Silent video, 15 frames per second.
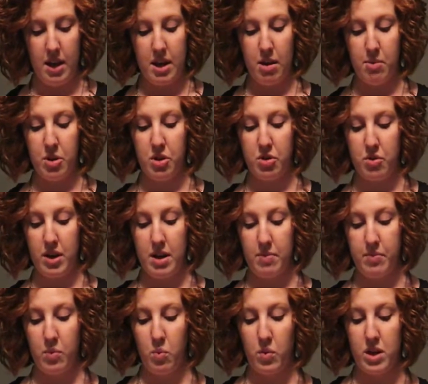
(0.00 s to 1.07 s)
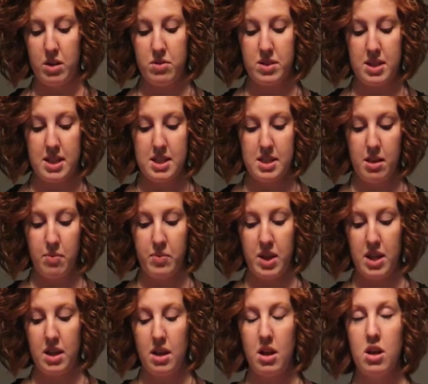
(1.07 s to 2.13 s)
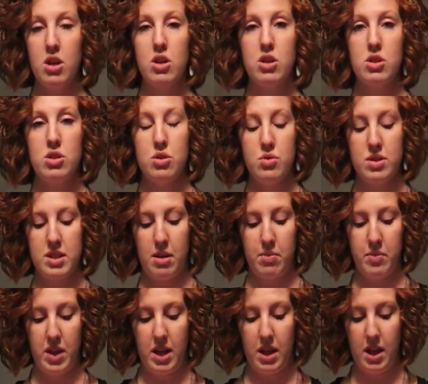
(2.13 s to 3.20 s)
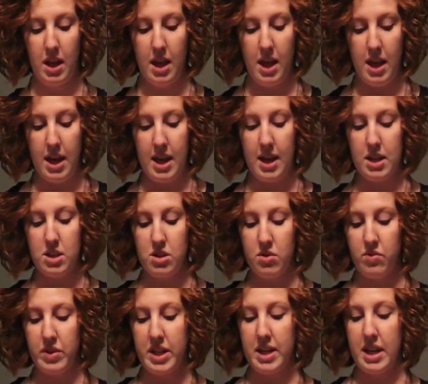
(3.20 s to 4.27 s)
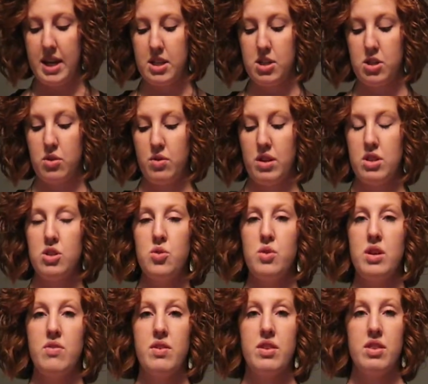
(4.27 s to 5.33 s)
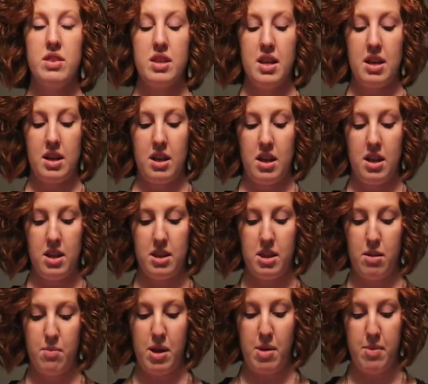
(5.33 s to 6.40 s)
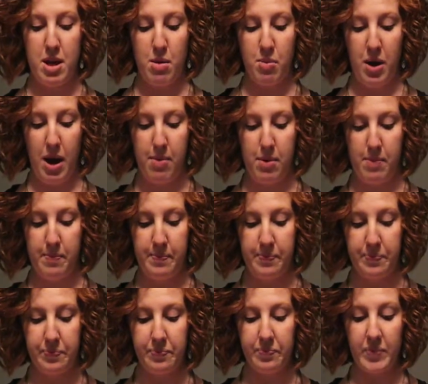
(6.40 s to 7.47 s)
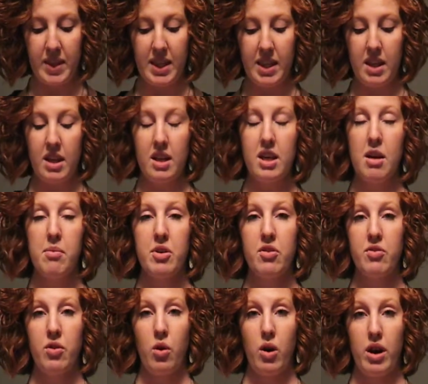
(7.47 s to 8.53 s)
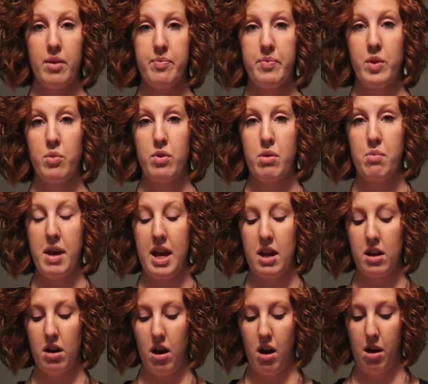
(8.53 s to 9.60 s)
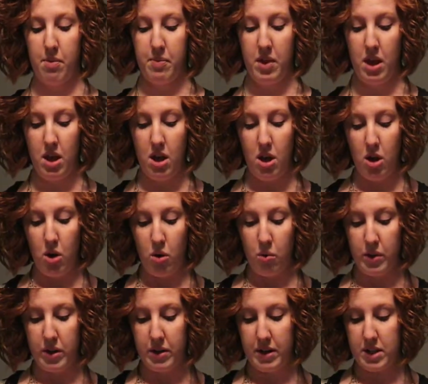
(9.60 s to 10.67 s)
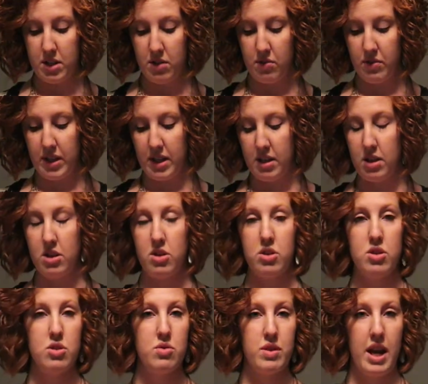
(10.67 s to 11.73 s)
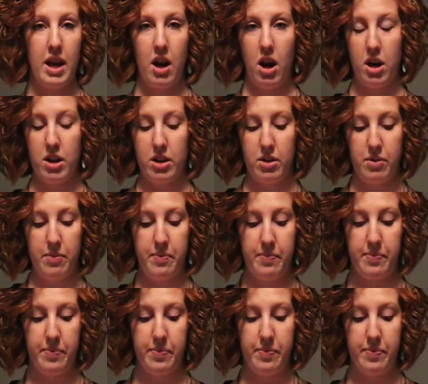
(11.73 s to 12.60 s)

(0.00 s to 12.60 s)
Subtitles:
Number 3, when you see something, do something. Intervene as soon as you even think there may be a problem. Number 4, remain calm. When you intervene, do not argue.